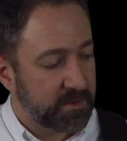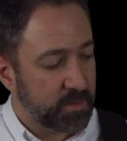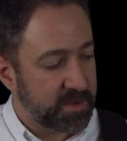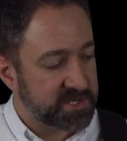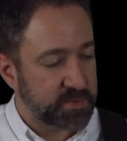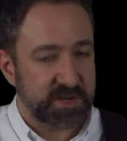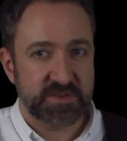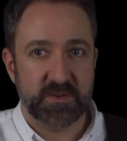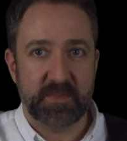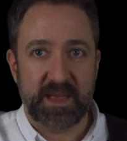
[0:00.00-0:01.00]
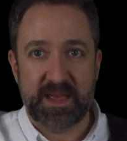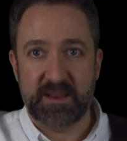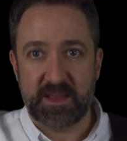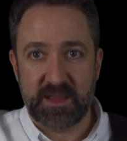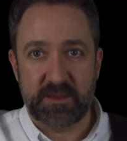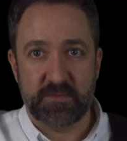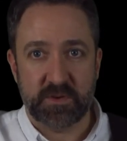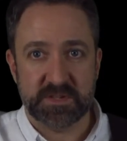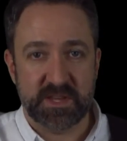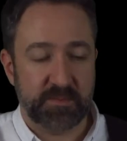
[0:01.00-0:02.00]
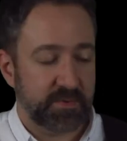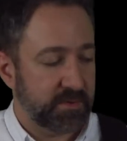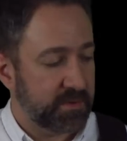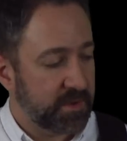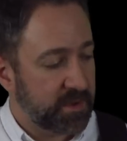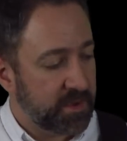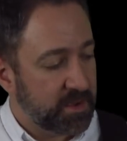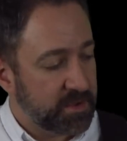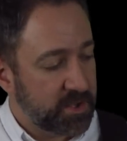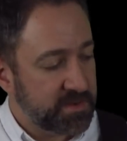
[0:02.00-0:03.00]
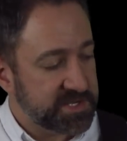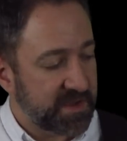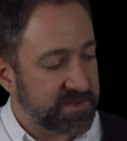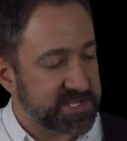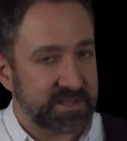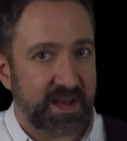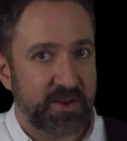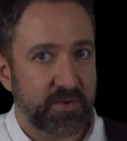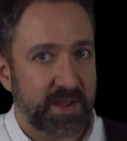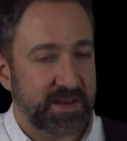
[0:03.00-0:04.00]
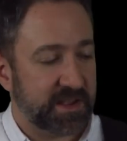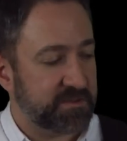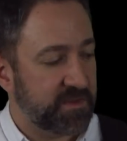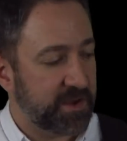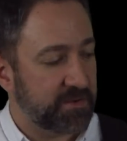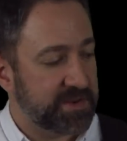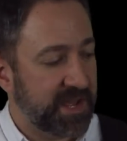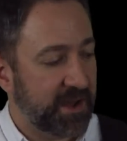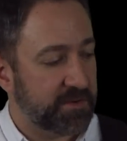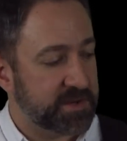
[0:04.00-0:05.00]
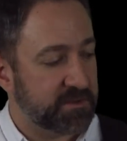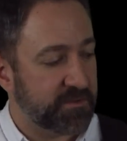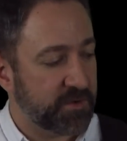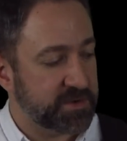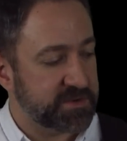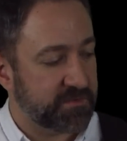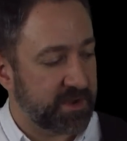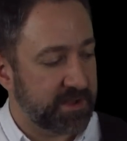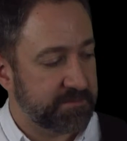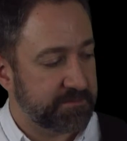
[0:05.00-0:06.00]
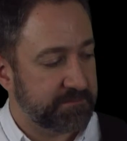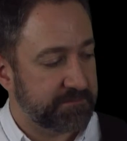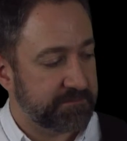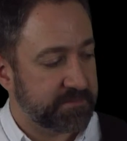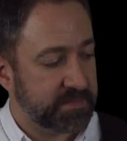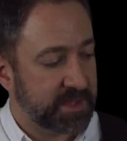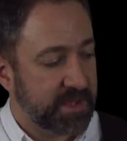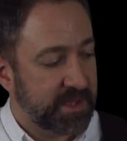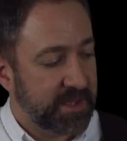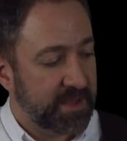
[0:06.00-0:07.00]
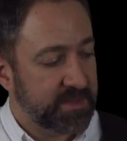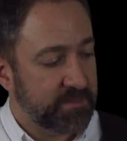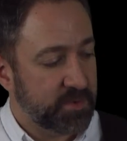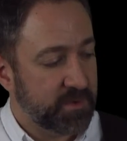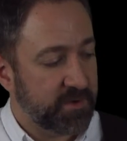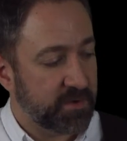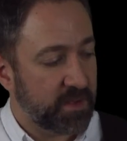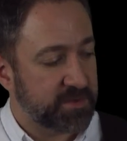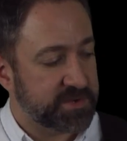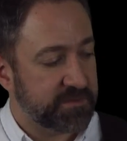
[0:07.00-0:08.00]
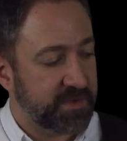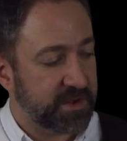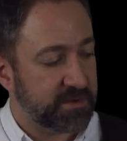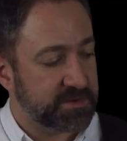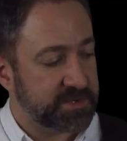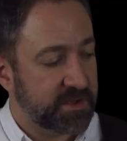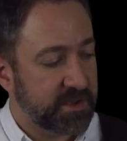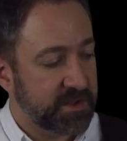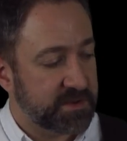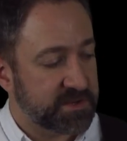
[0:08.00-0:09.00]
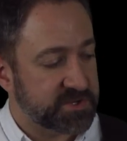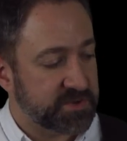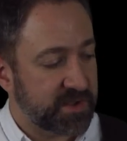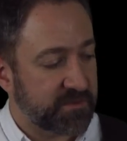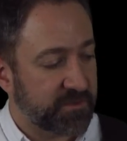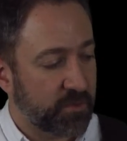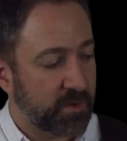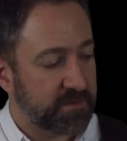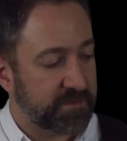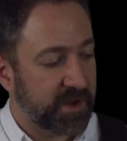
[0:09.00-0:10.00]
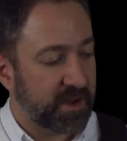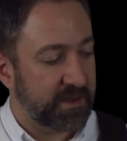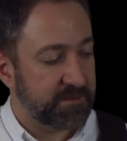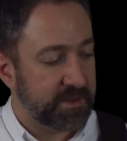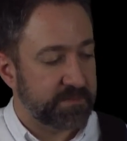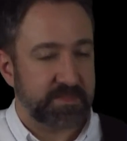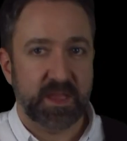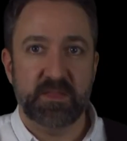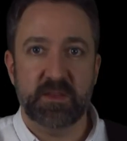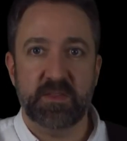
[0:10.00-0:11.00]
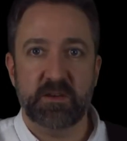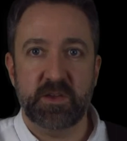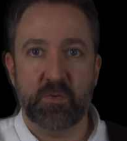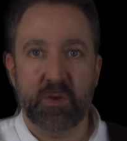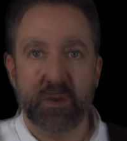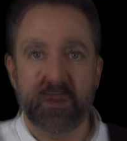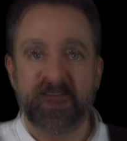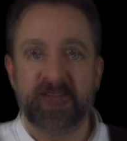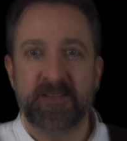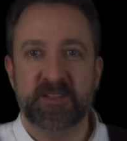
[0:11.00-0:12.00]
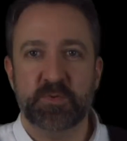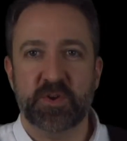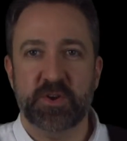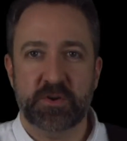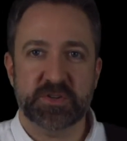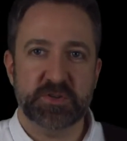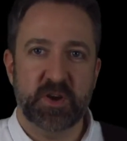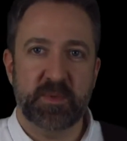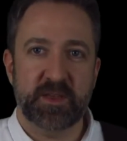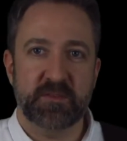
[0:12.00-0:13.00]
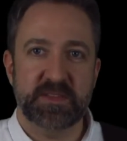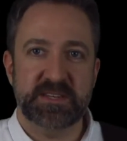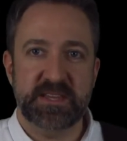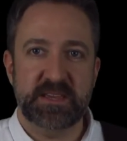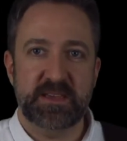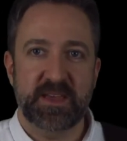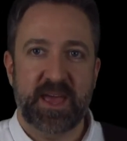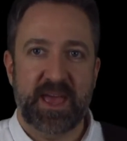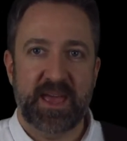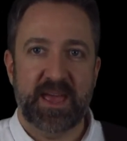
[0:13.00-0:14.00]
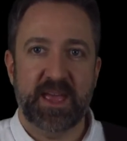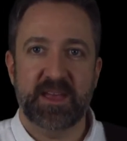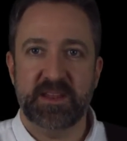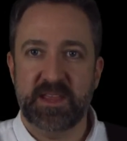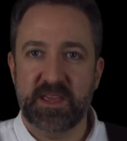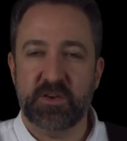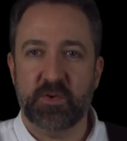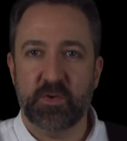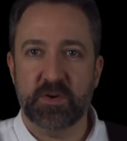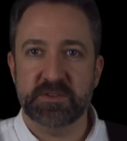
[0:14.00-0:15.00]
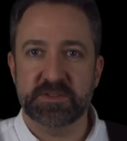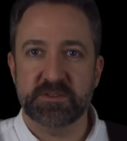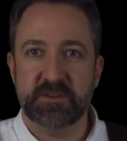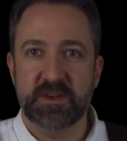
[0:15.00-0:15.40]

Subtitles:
when you switch from A to E, for example, you just have to slide your index finger down to the first fret and then move your other two fingers to strings 4 and 5, and then there you are. Let's work on our strumming of the D, A, and E chords.